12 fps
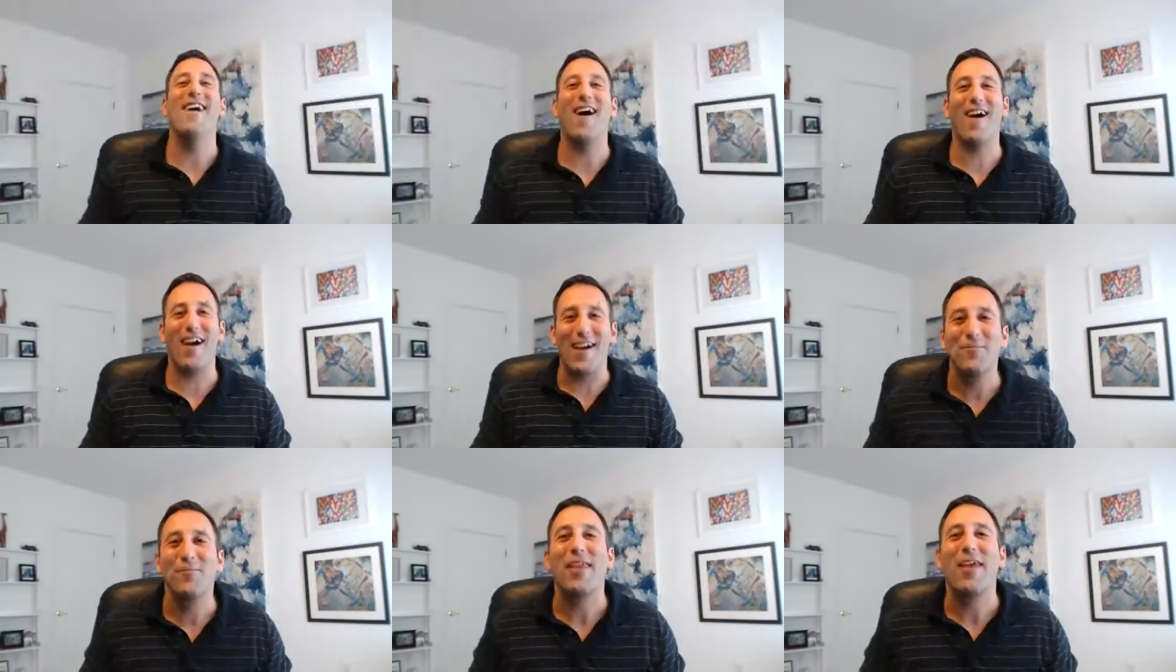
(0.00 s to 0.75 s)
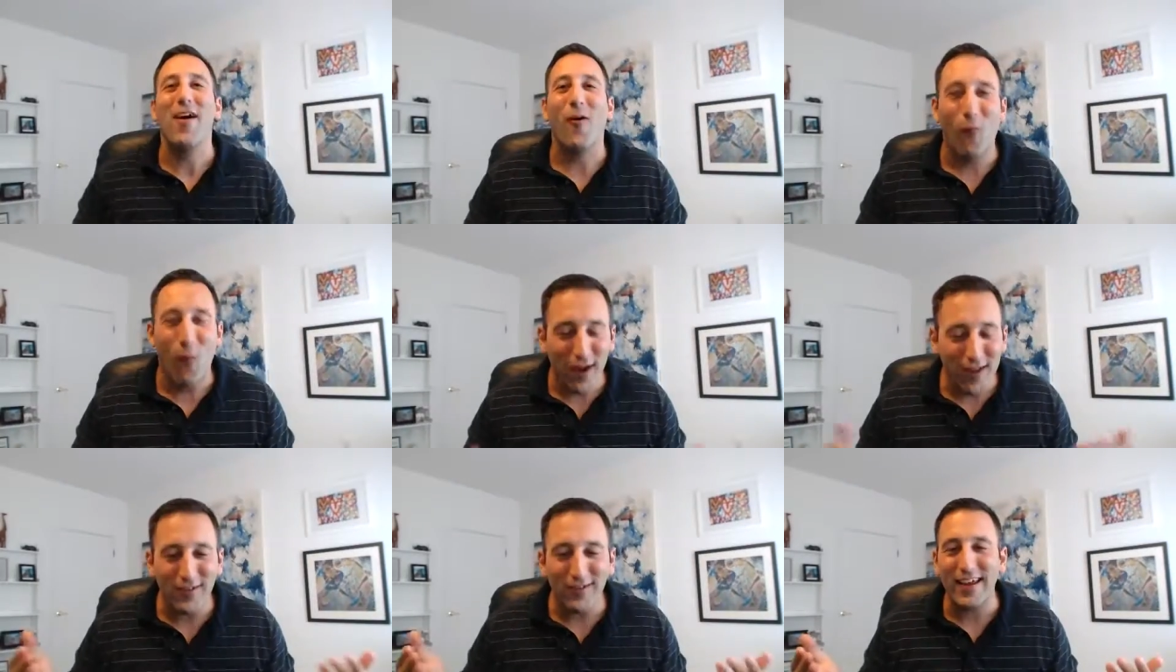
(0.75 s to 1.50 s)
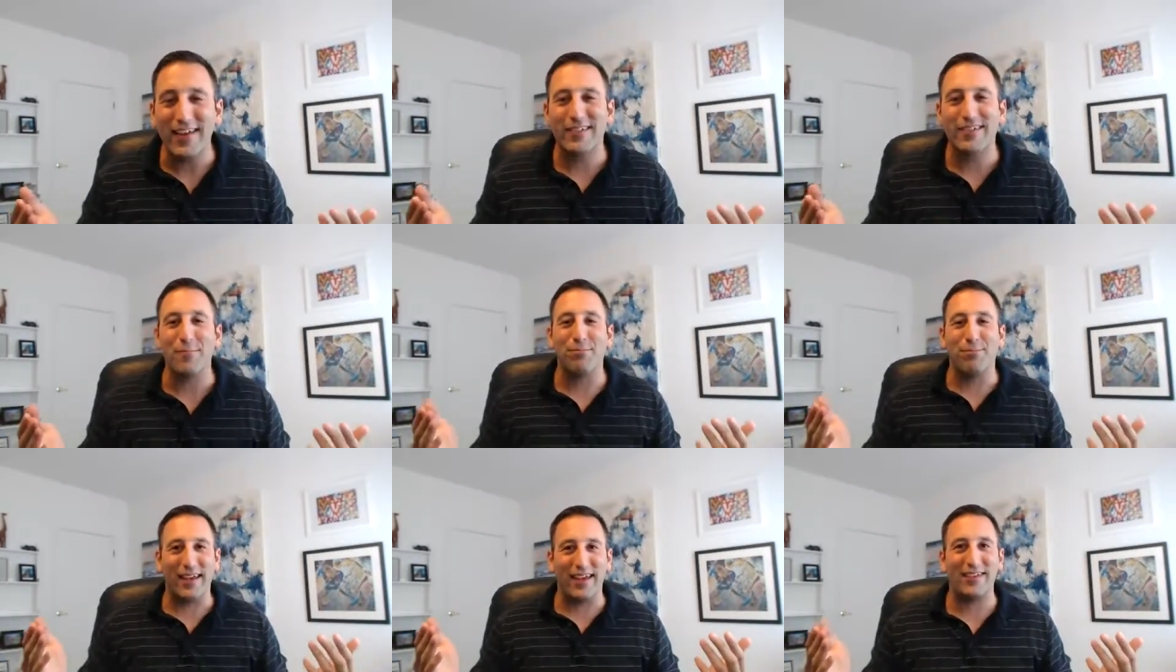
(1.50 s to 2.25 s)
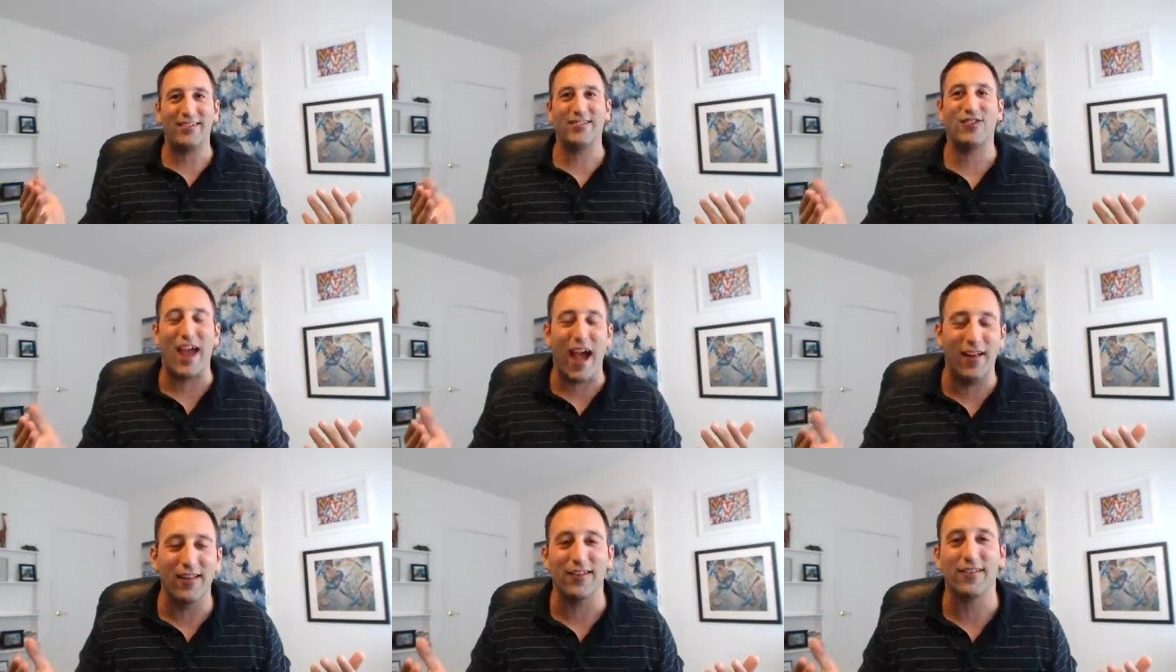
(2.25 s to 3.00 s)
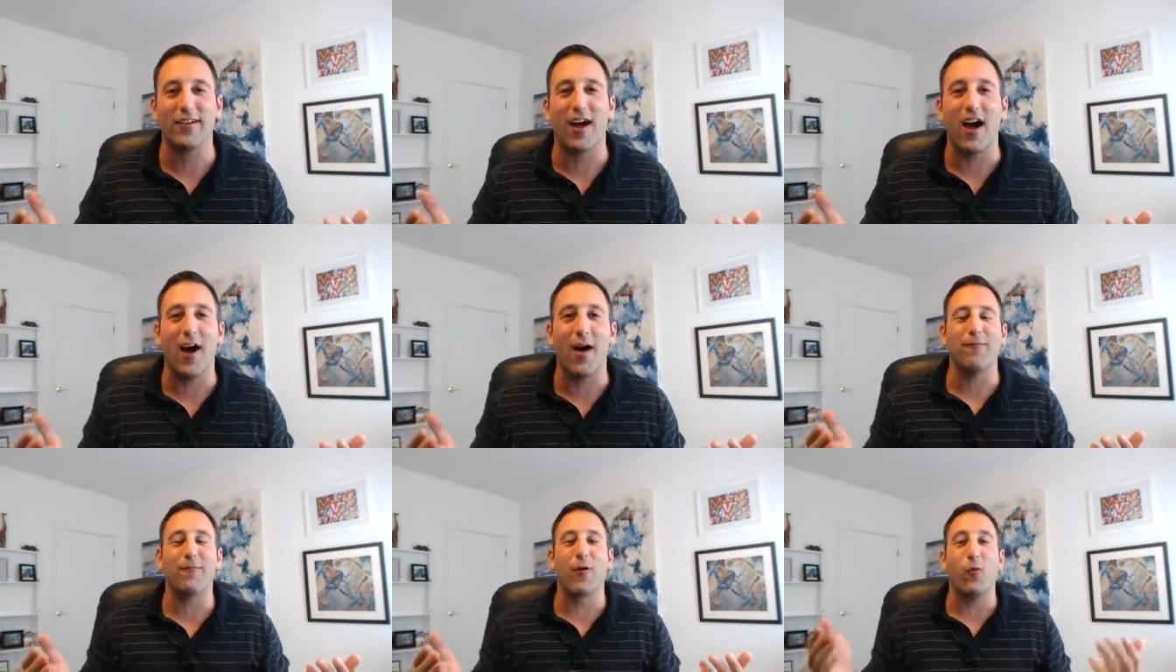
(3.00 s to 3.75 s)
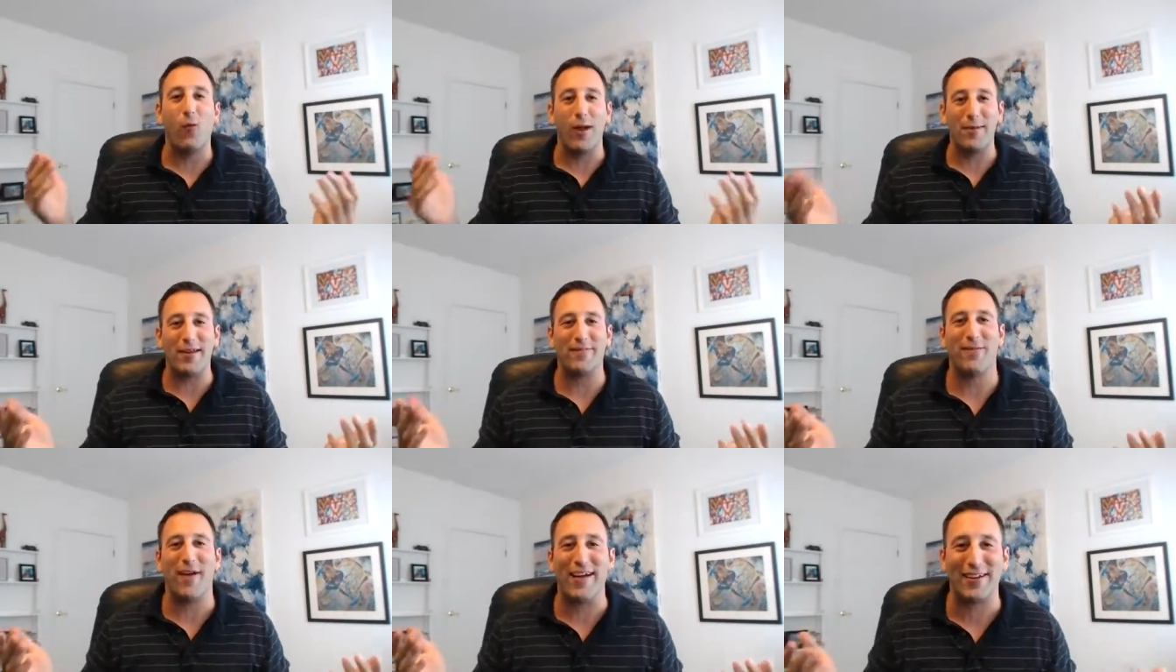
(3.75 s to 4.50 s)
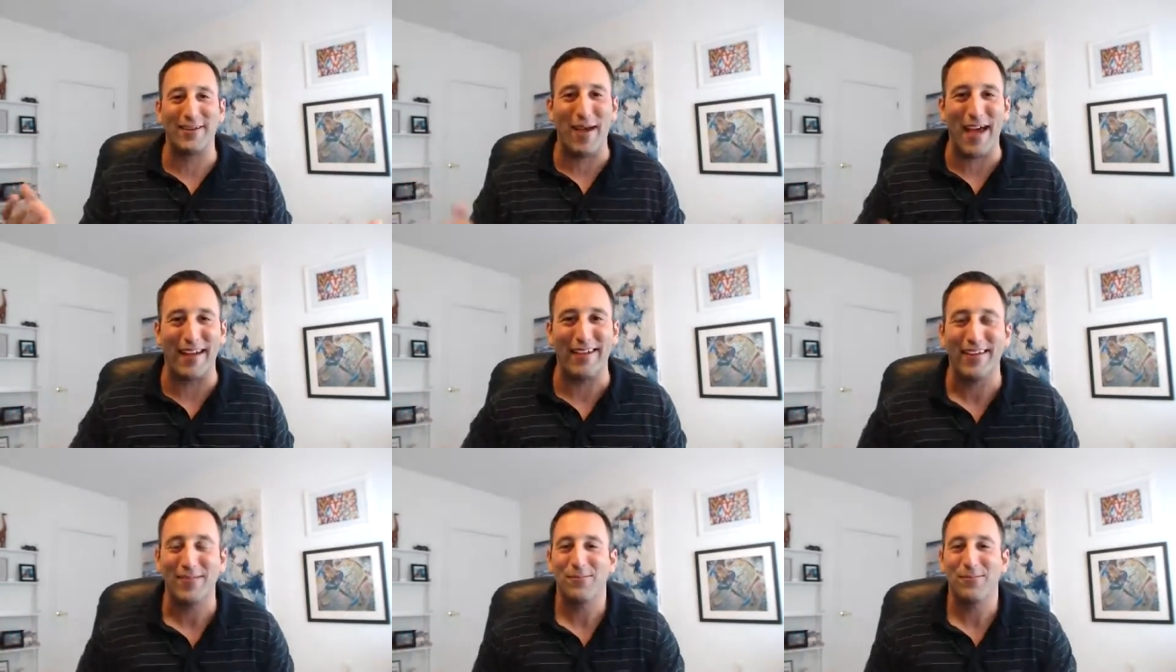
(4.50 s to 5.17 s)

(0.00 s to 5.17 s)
All right. What do you see as the biggest challenge um, for women finding men?